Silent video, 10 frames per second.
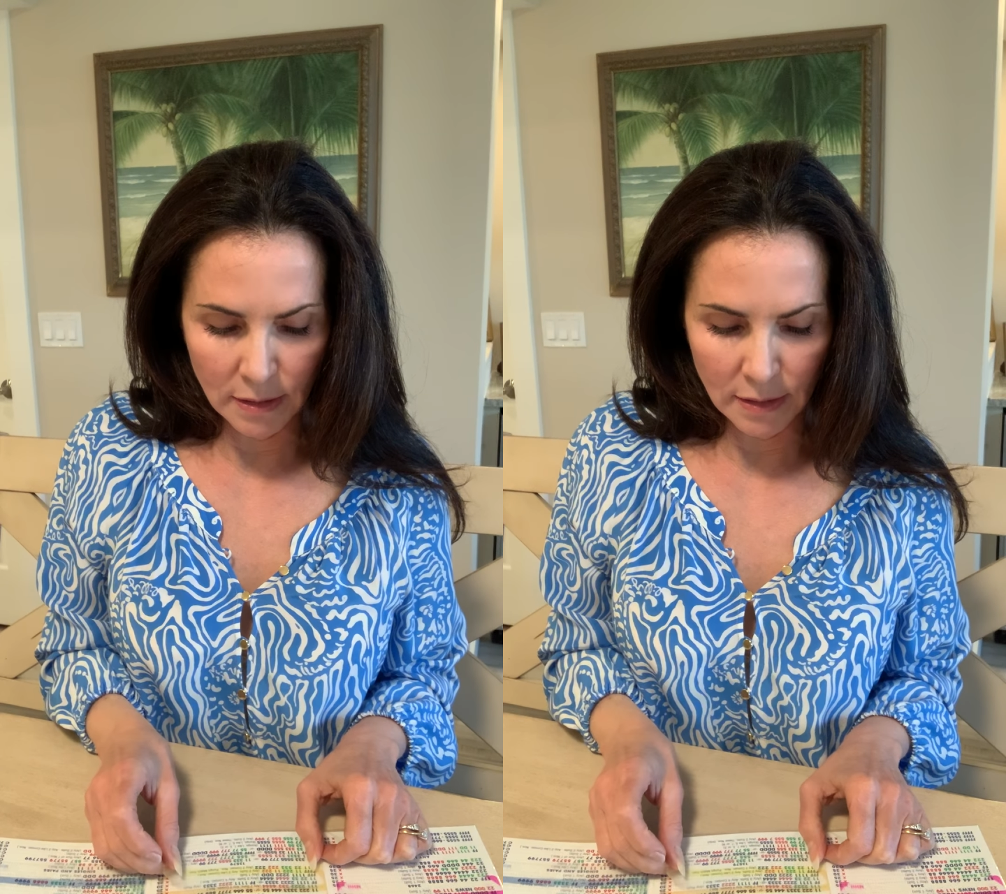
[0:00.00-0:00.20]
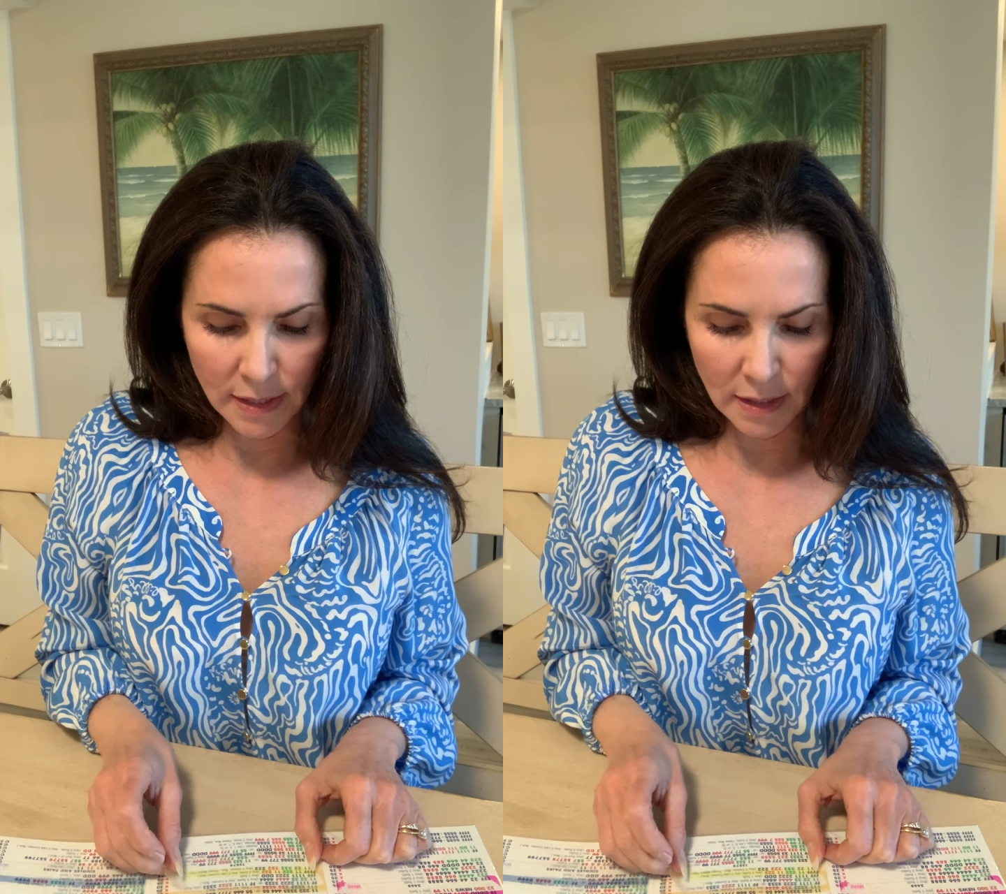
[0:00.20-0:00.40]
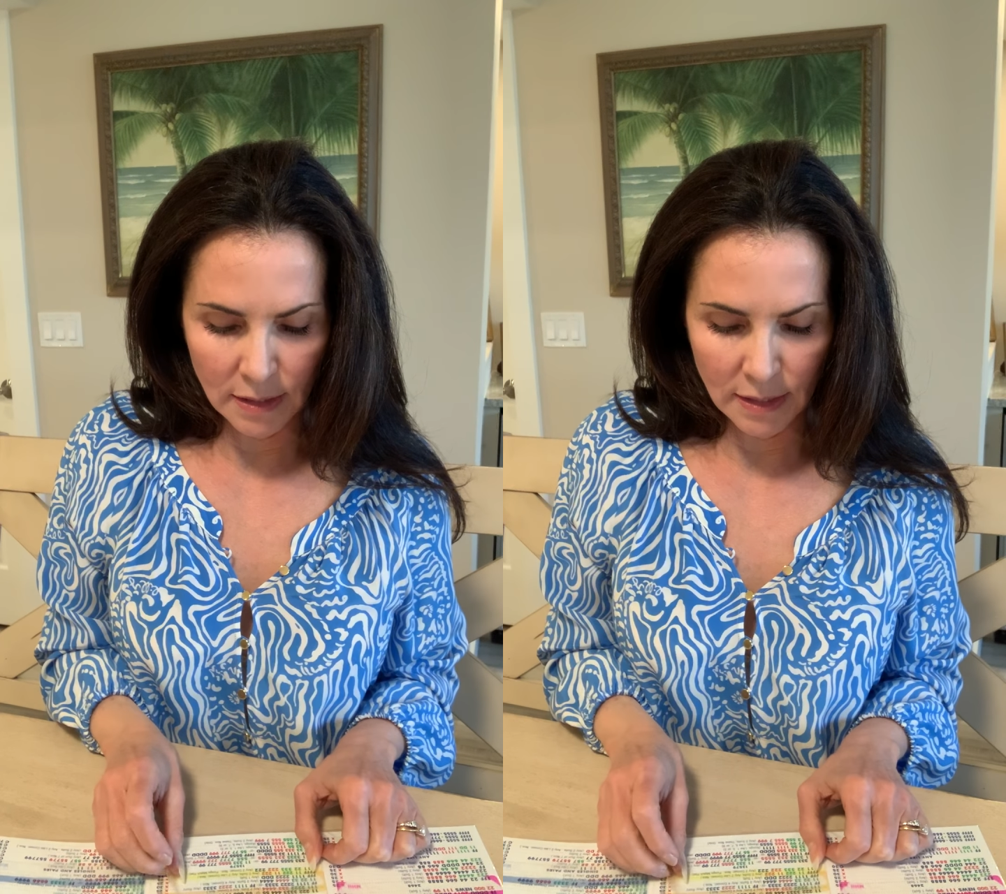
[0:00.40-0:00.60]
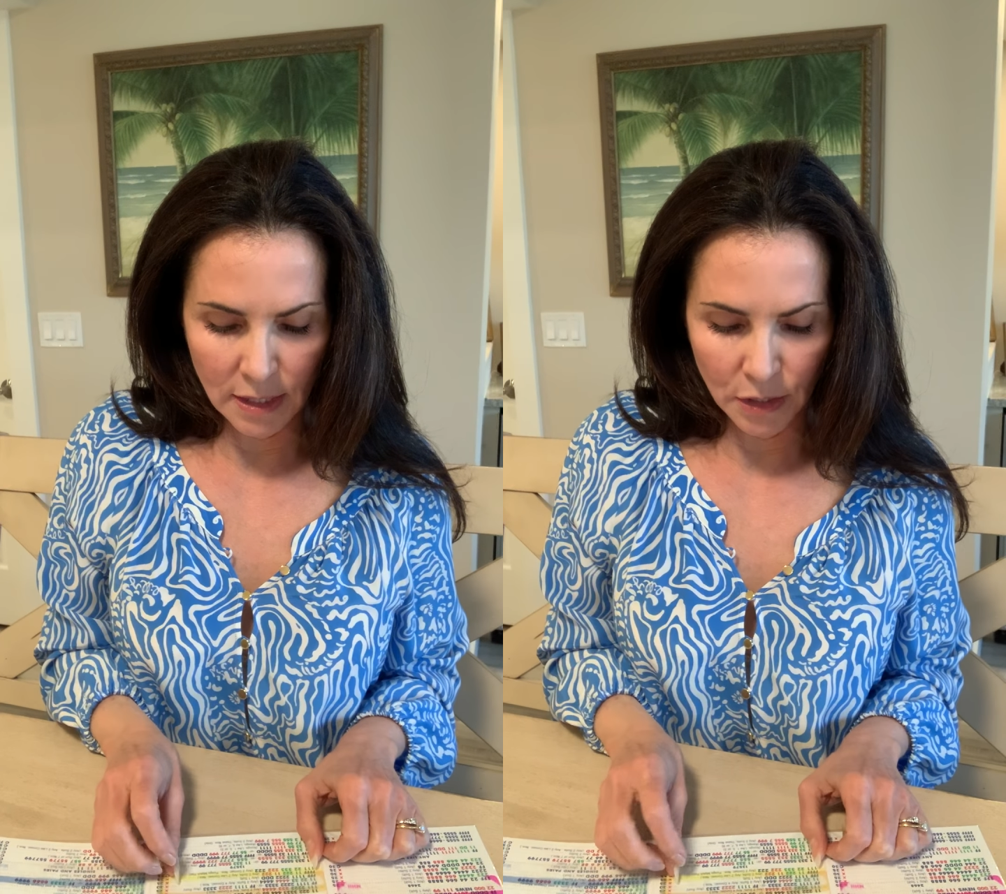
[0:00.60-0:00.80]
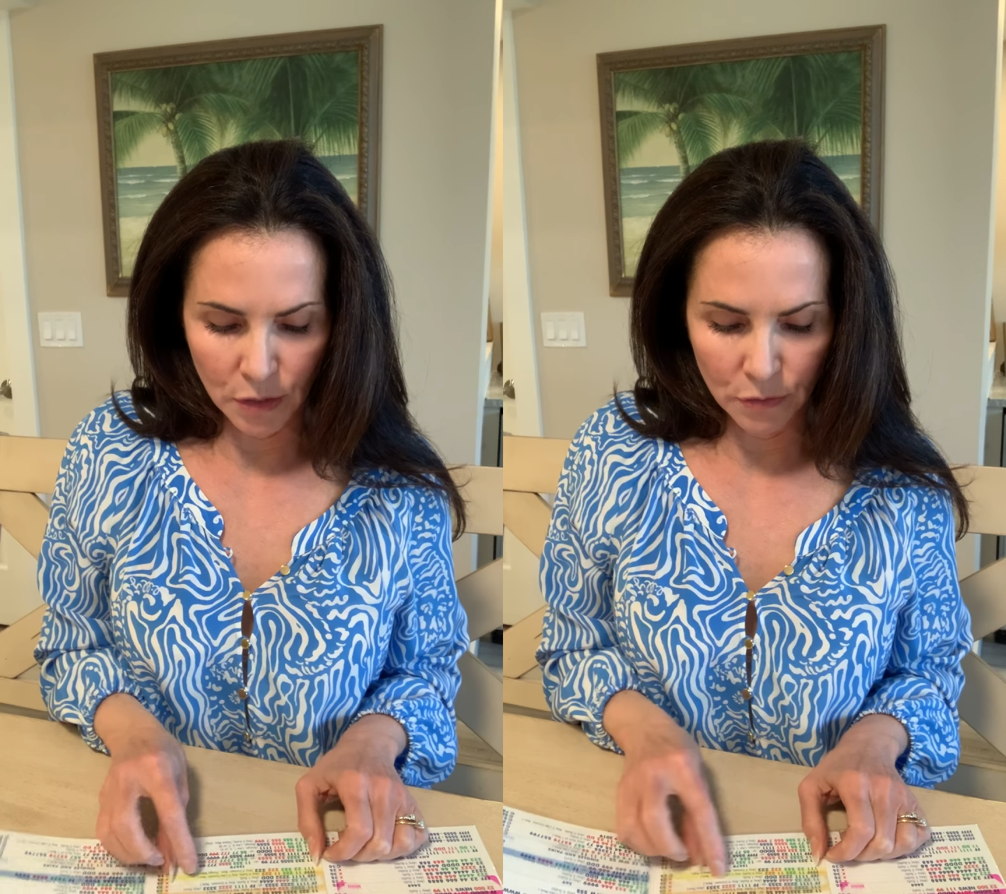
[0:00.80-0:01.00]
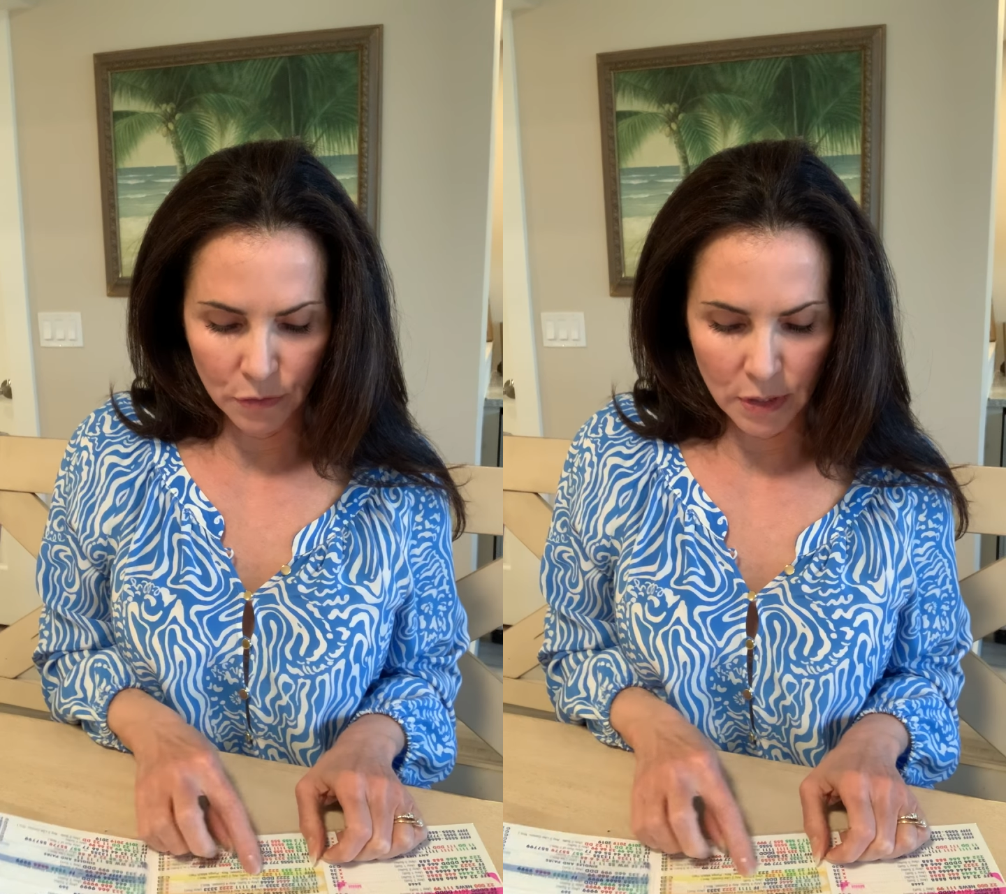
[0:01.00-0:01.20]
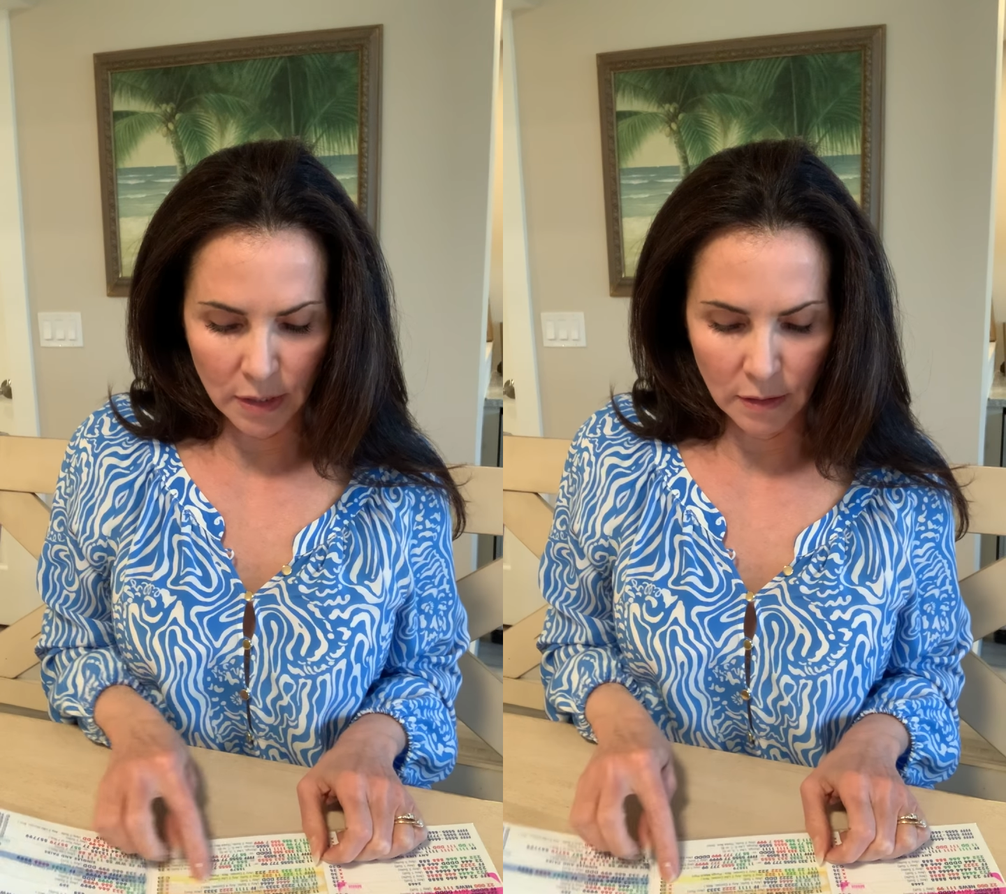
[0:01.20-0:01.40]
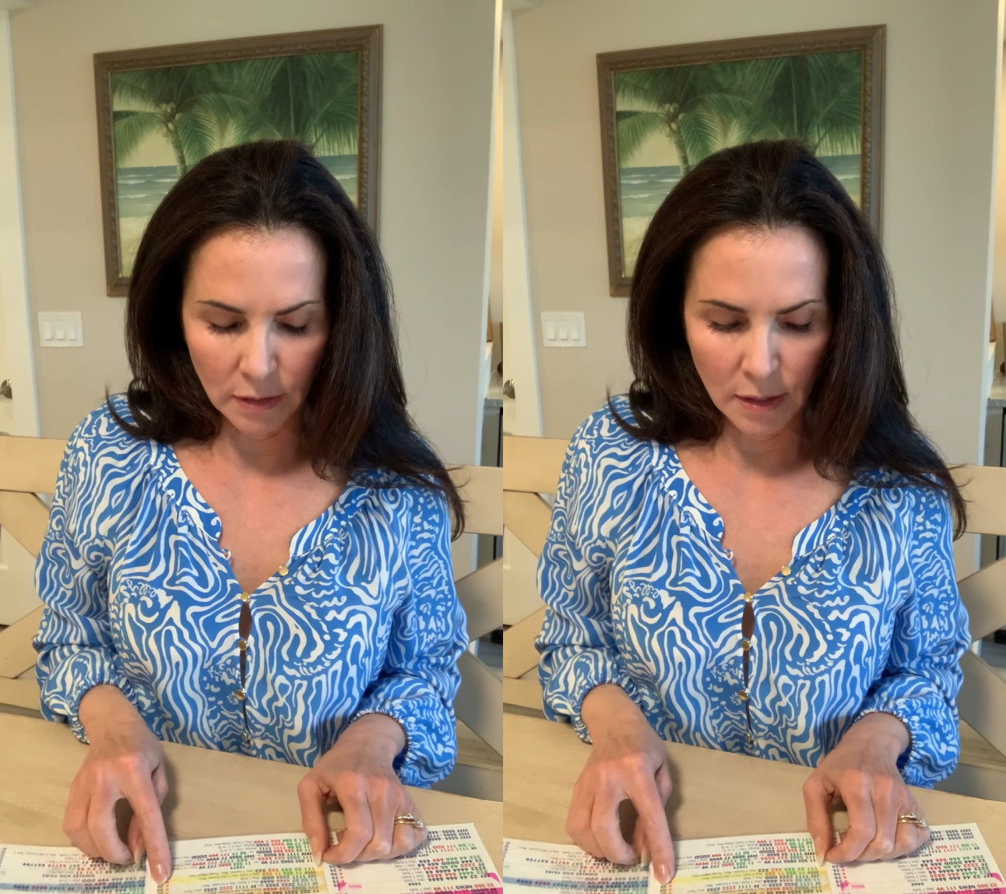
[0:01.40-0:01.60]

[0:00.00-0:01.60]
in that consecutive run,